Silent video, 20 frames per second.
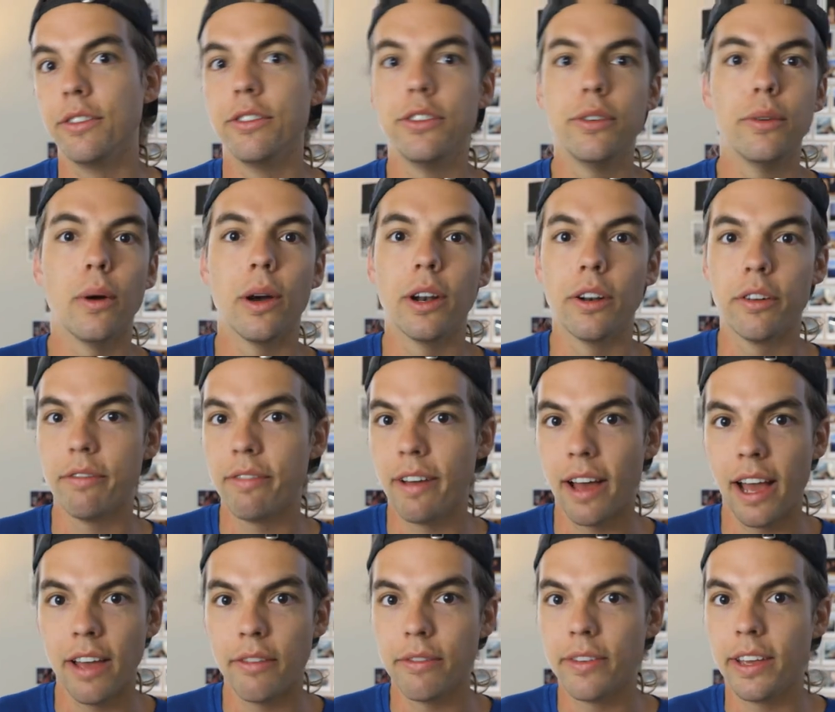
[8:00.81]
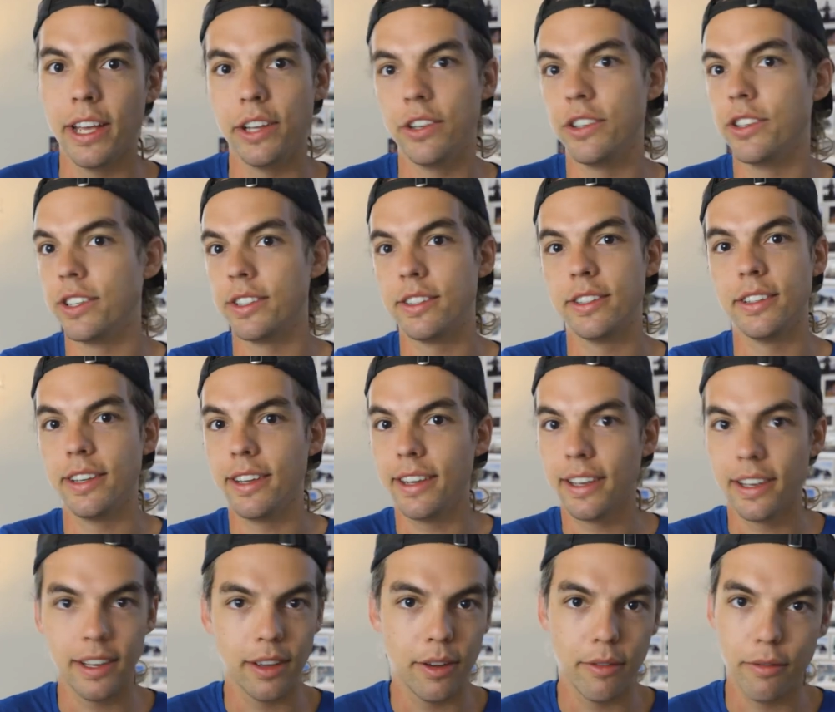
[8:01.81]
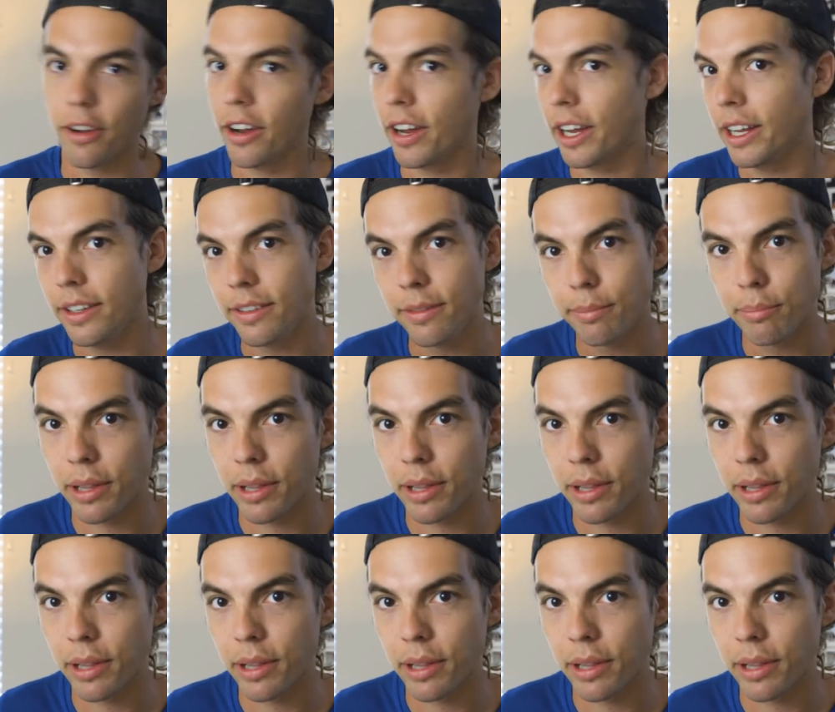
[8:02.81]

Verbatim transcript: use 205. It's just a very